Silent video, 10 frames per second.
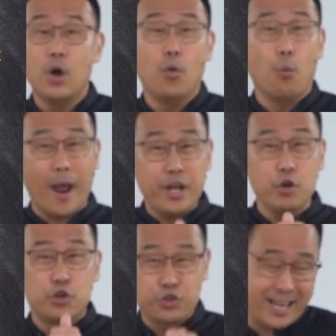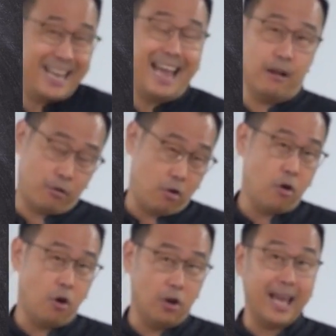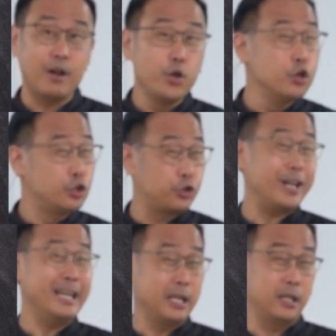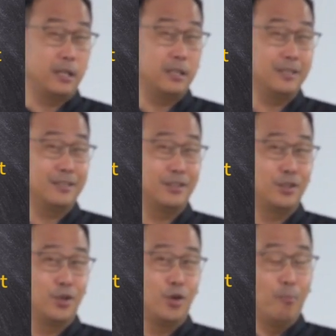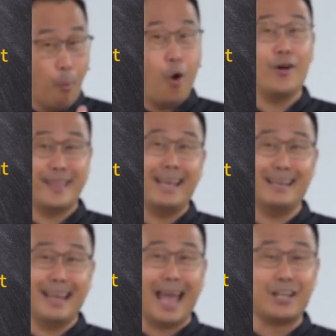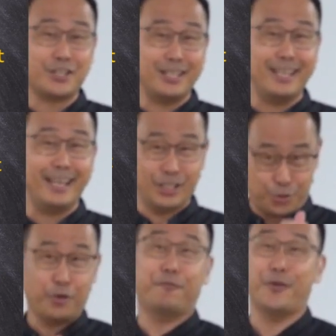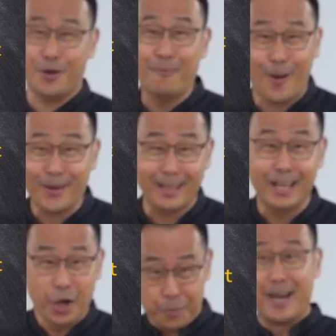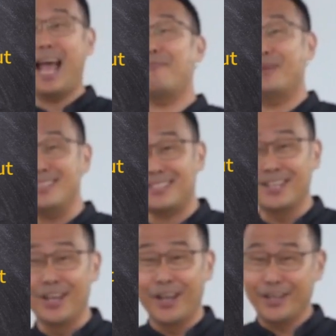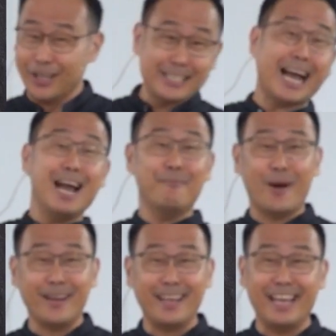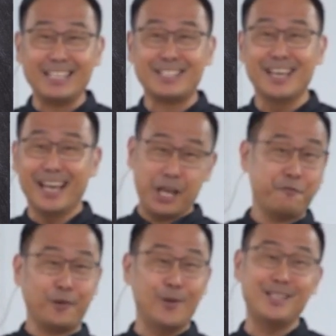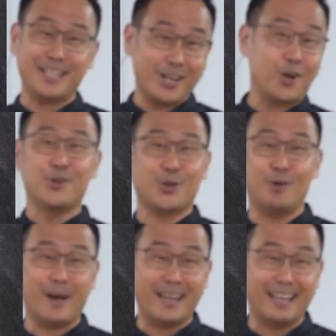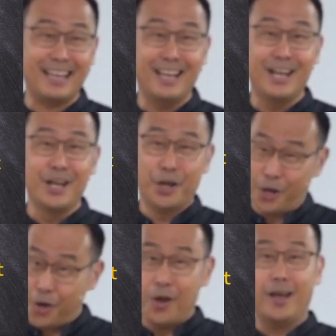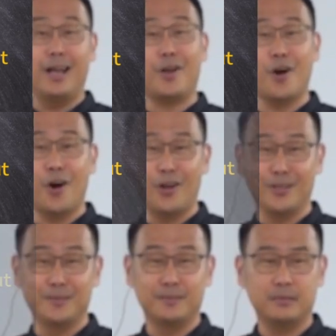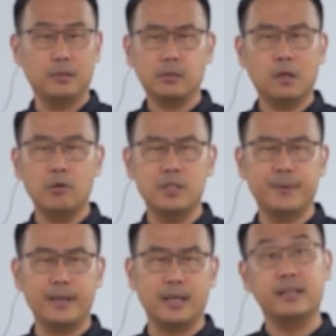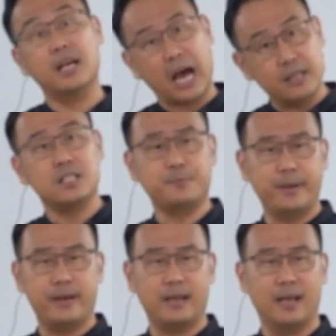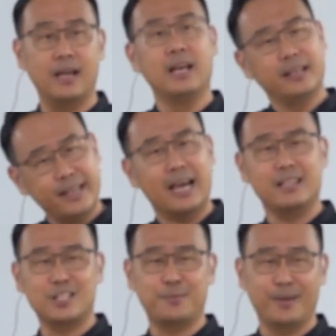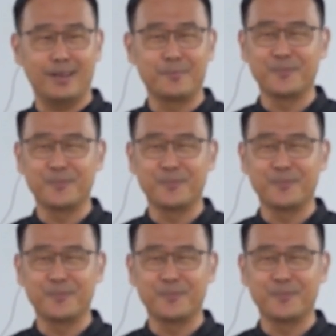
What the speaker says: when you drink alcohol and you drink more than actually is good for your body, what happens? Your entire body is influenced and controlled by the alcohol. Not the Holy Spirit, the other spirit. The other spirit.